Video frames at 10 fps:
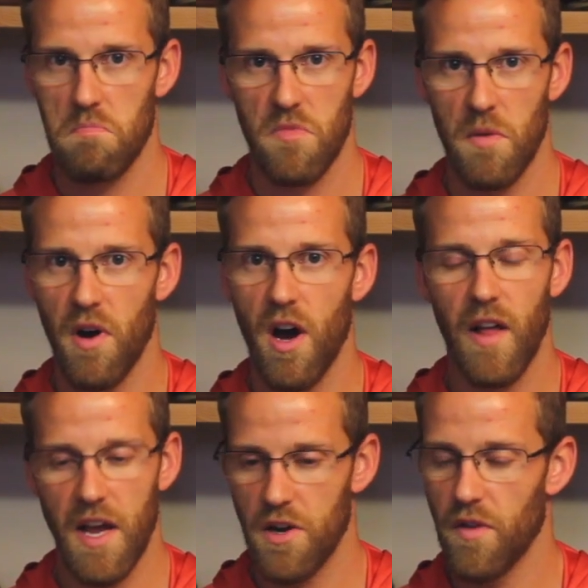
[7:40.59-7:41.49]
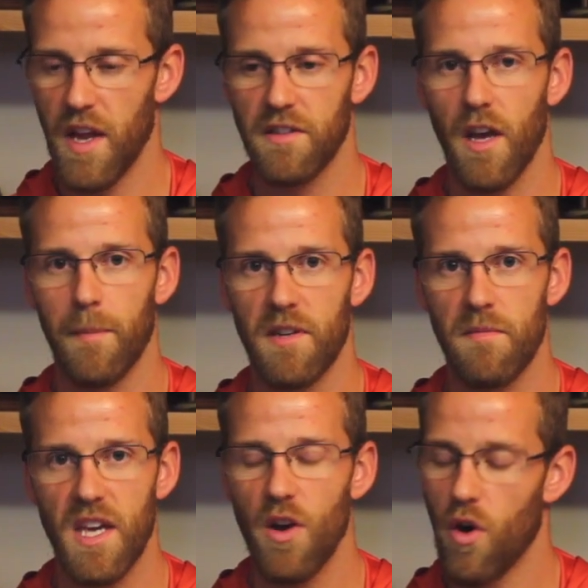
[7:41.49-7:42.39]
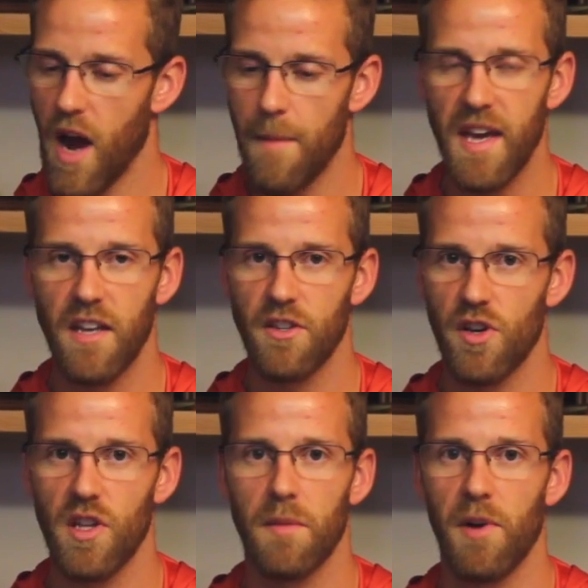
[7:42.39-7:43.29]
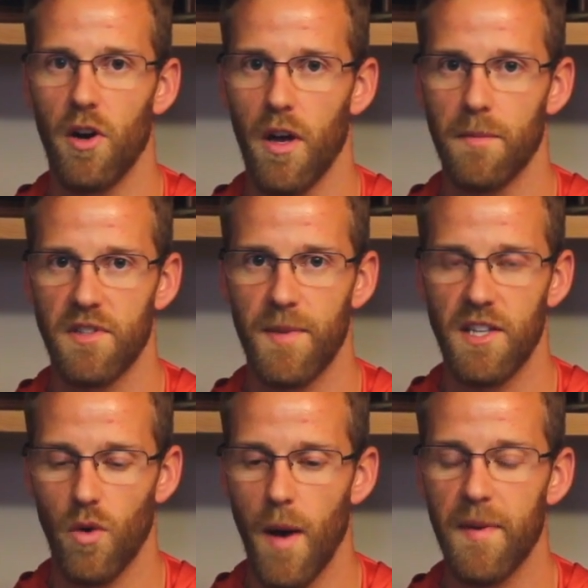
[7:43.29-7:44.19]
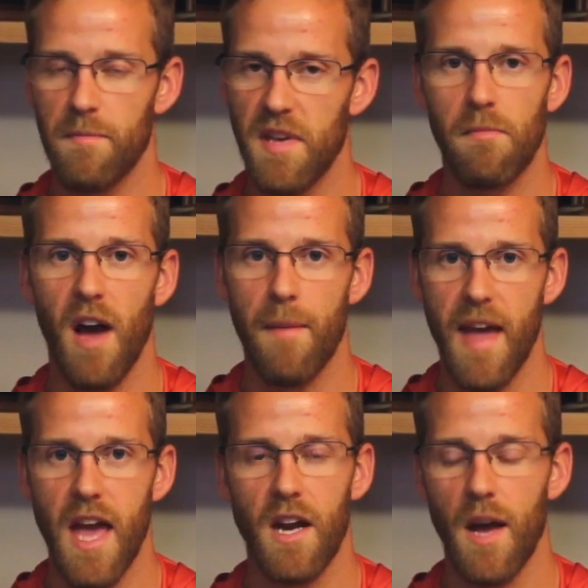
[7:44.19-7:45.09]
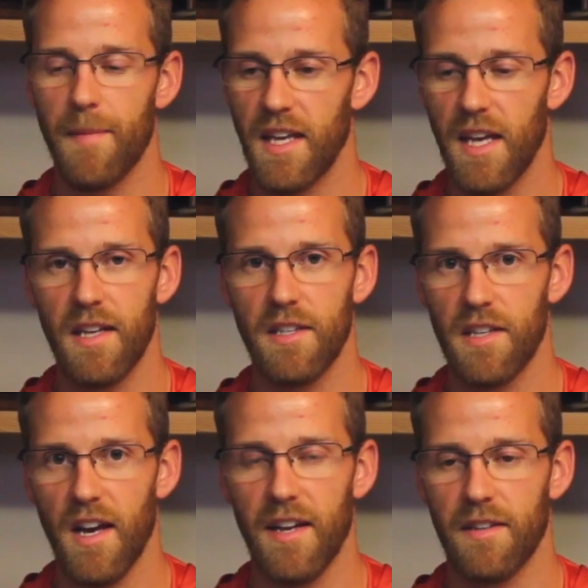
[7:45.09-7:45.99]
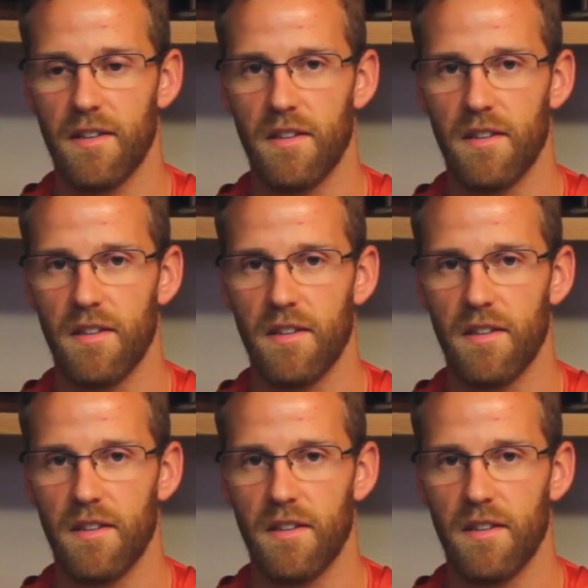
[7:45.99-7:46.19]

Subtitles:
the ball, I know that it's coming to me, or I'm making sure that the ball comes to me, so I'm going to beat my man and I'm going to get it done.